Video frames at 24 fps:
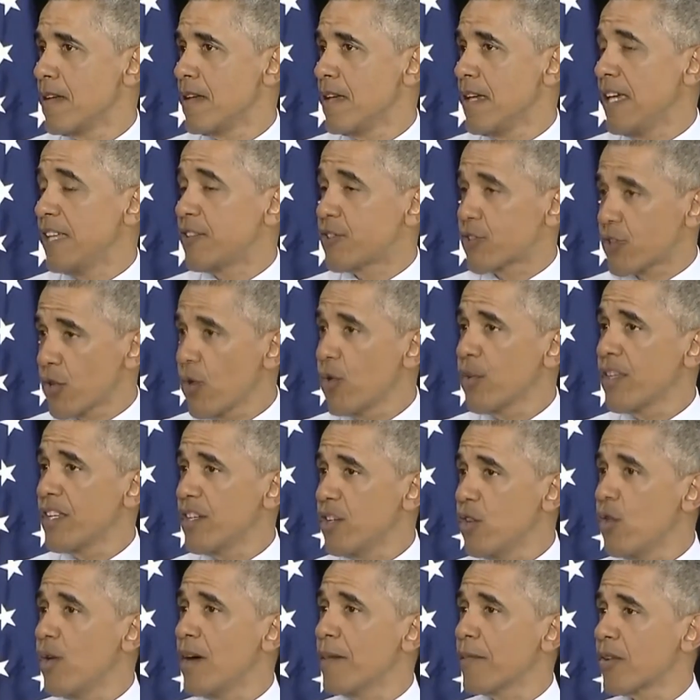It's true that
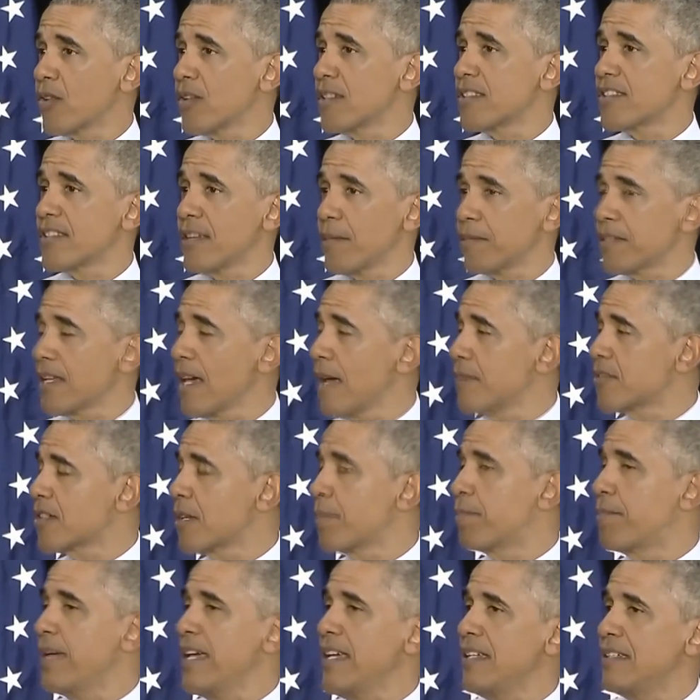new immigrants sometimes
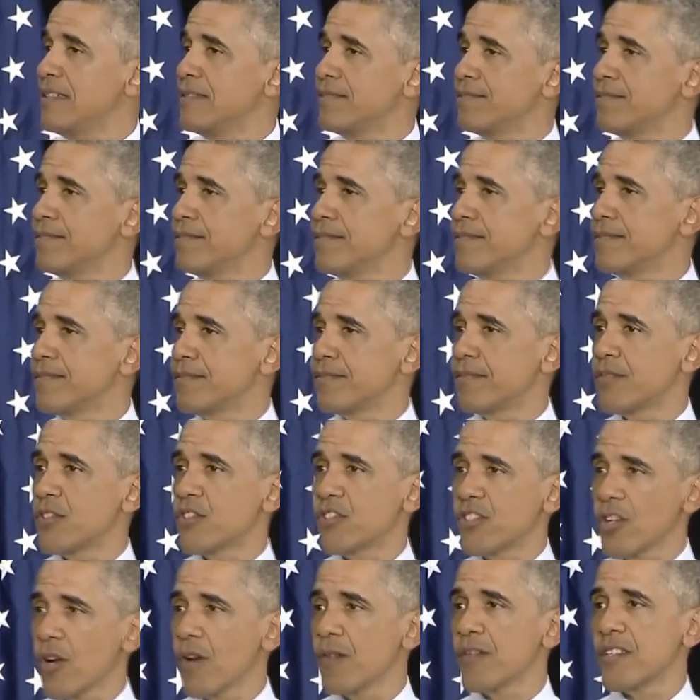compete for
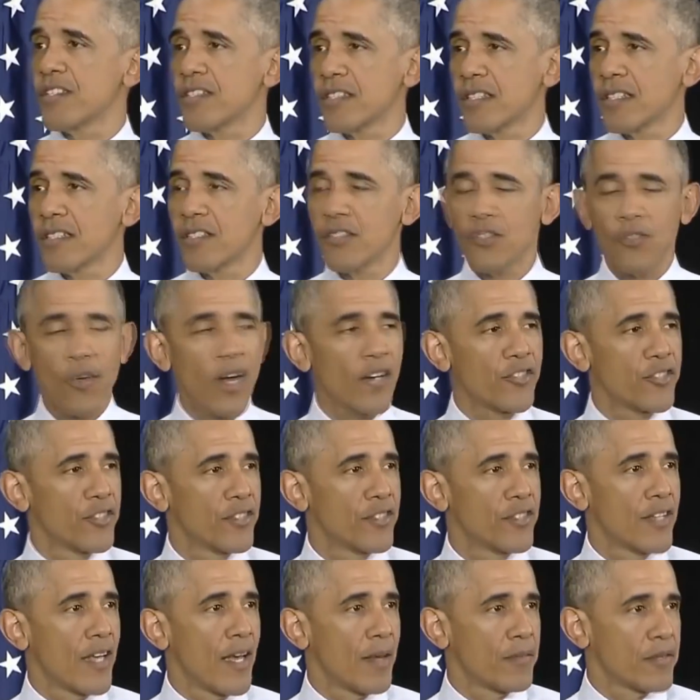service and
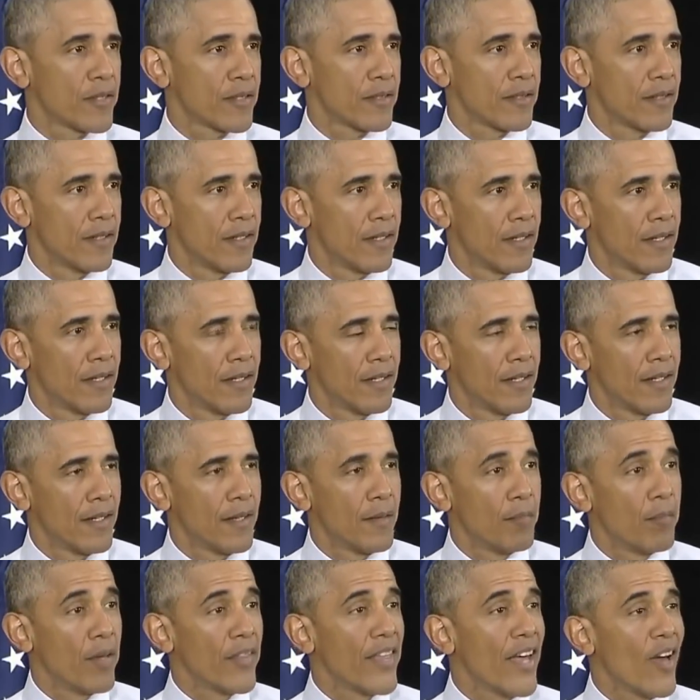construction jobs,
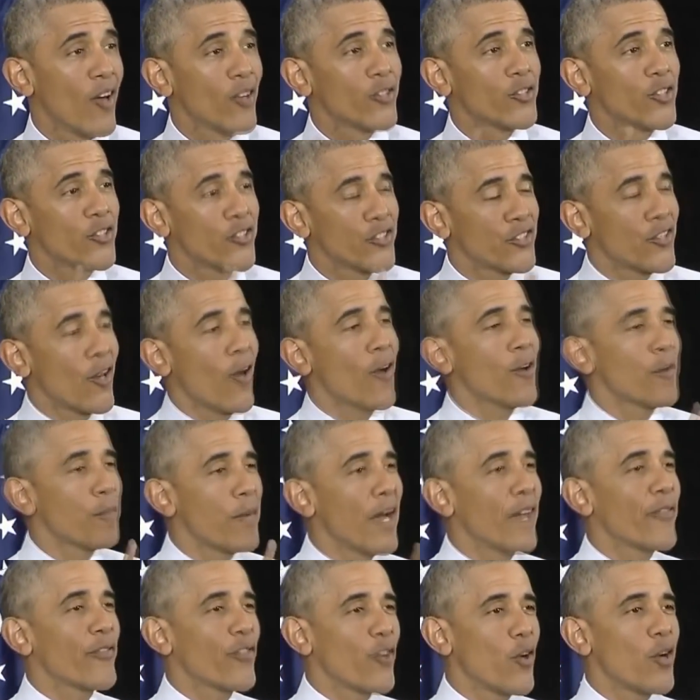but they also start
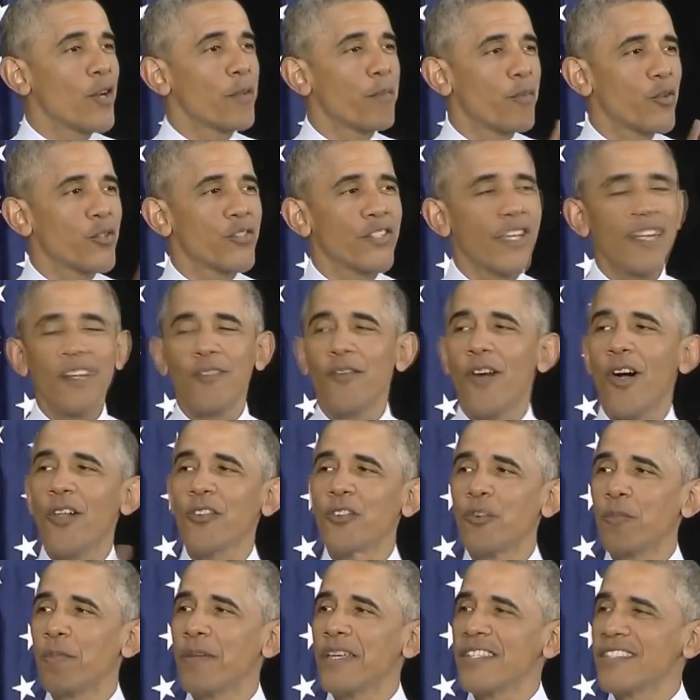about 30% of all
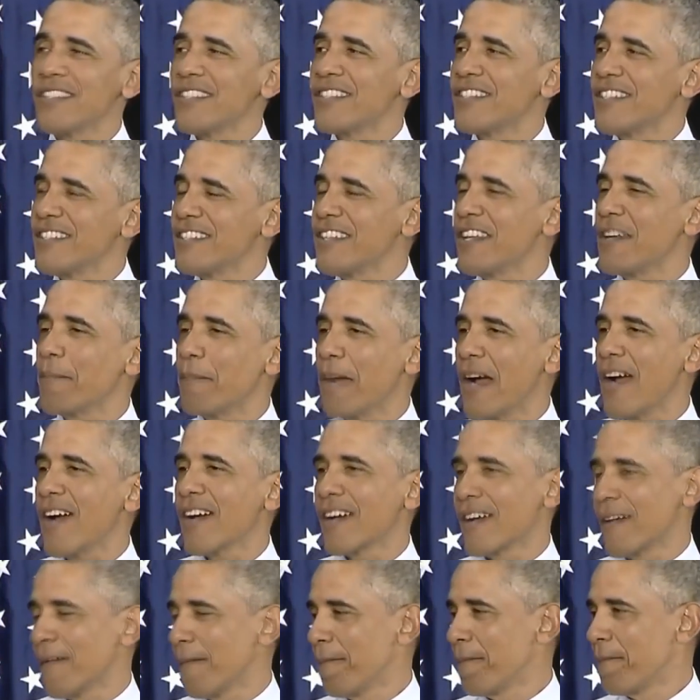new businesses in America.